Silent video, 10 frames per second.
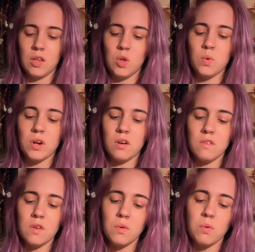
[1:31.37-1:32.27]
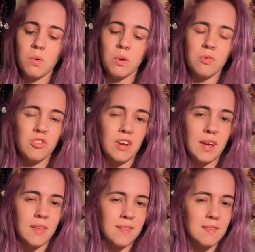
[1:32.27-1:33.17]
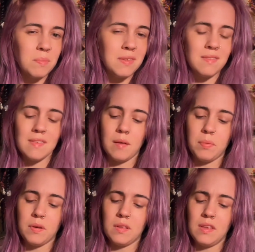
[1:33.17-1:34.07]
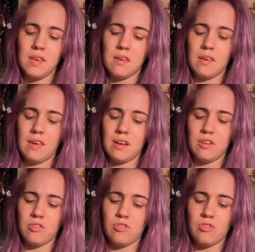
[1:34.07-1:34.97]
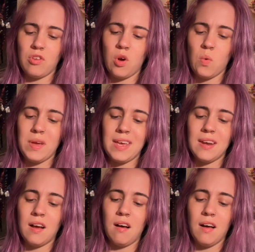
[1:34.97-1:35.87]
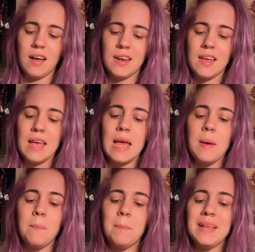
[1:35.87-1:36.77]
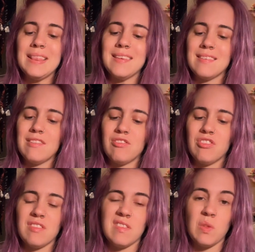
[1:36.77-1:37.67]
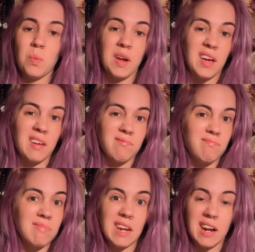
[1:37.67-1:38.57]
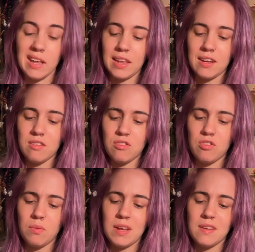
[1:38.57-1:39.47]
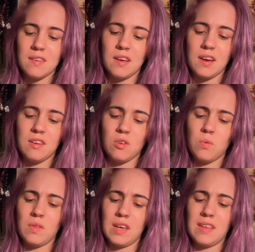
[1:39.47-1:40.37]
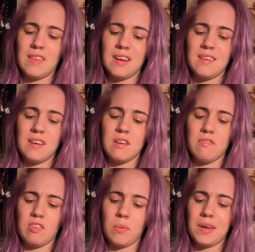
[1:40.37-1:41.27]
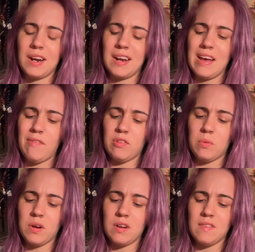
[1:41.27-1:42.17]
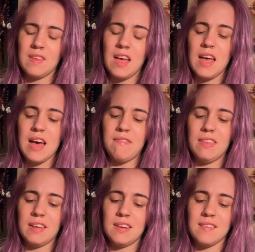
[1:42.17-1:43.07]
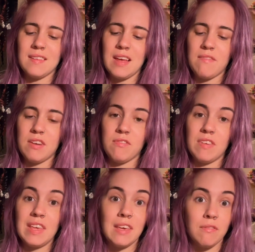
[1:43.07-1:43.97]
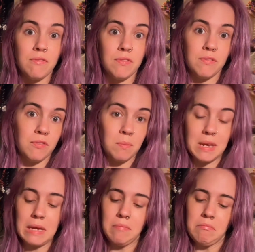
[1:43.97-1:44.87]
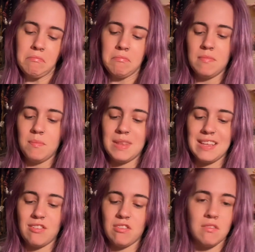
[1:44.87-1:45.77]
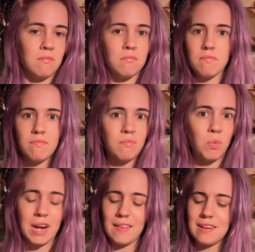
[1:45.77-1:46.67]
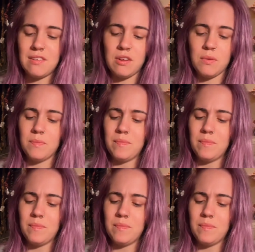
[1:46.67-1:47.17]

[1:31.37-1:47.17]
You could also crochet this piece separately and sew it on, but this is just the way that I like to do it. I don't like the idea of sewing it on afterwards. I feel like it doesn't have enough give for me, but that's just what I like to do.